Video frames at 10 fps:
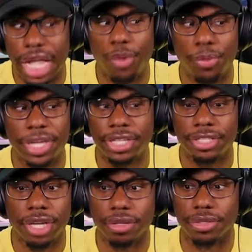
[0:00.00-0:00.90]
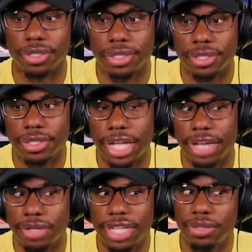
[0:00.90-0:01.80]
I would be concerned.
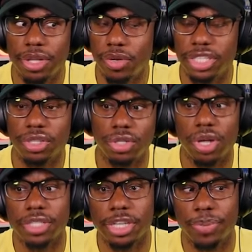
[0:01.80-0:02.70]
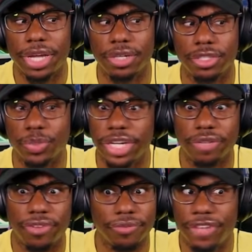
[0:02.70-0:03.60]
Like, let, no, let's go talk to your parents. We need
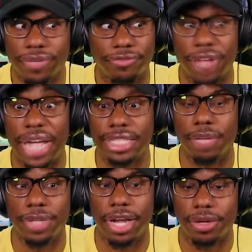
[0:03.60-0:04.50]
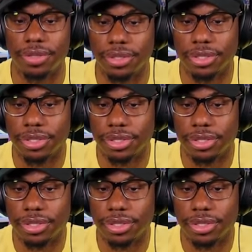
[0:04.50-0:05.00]
to f figure, find something out.